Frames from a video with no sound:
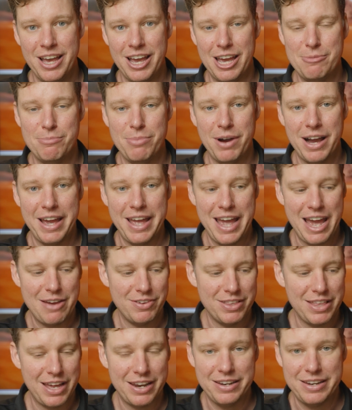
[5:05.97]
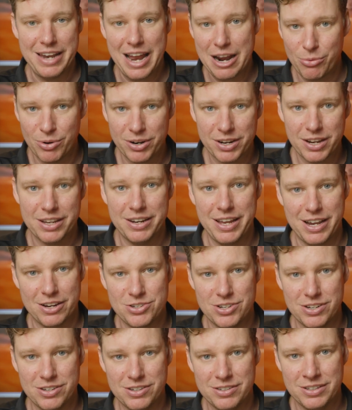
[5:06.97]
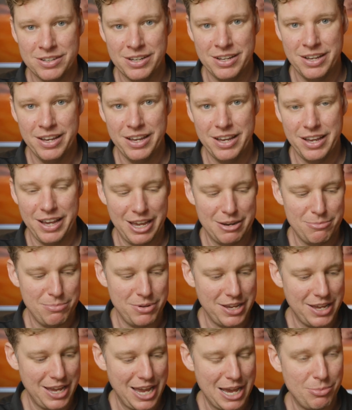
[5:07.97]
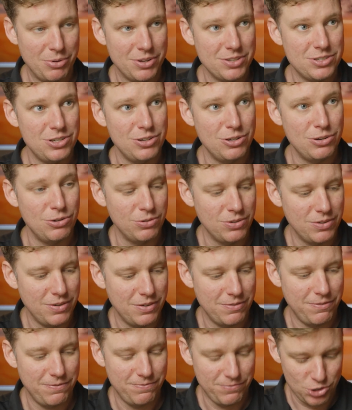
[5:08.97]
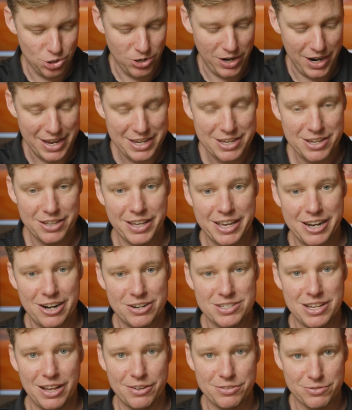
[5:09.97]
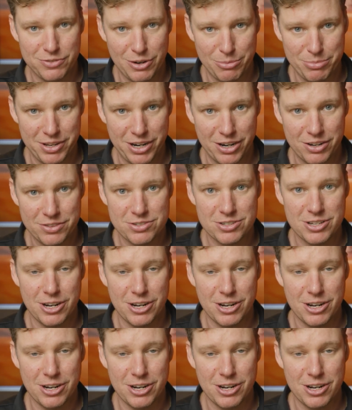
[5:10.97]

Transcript: And by having that network connection, and being able to triangulate ourselves from the Earth's